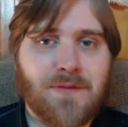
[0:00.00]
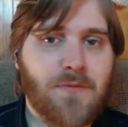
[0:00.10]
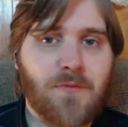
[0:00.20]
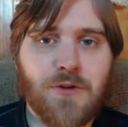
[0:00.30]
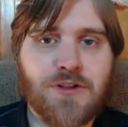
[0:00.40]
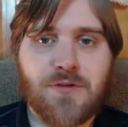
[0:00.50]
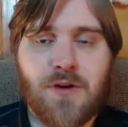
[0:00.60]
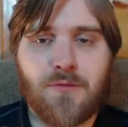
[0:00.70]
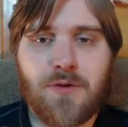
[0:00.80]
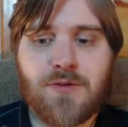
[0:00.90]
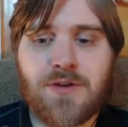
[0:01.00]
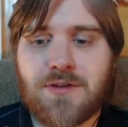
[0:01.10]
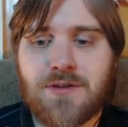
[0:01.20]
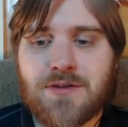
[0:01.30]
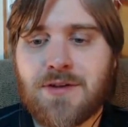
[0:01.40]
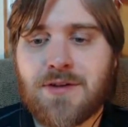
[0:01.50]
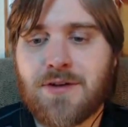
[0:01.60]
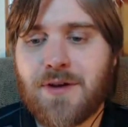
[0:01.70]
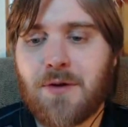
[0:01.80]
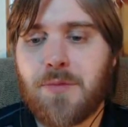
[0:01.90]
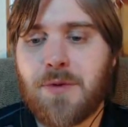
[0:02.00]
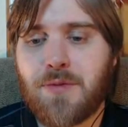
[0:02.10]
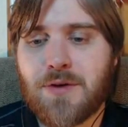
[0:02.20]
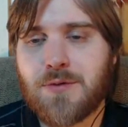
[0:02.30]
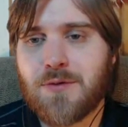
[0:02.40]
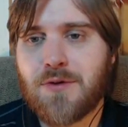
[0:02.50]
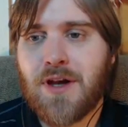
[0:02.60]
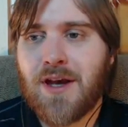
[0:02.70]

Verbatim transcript: Richard Reed Richards. So that would be pretty cool.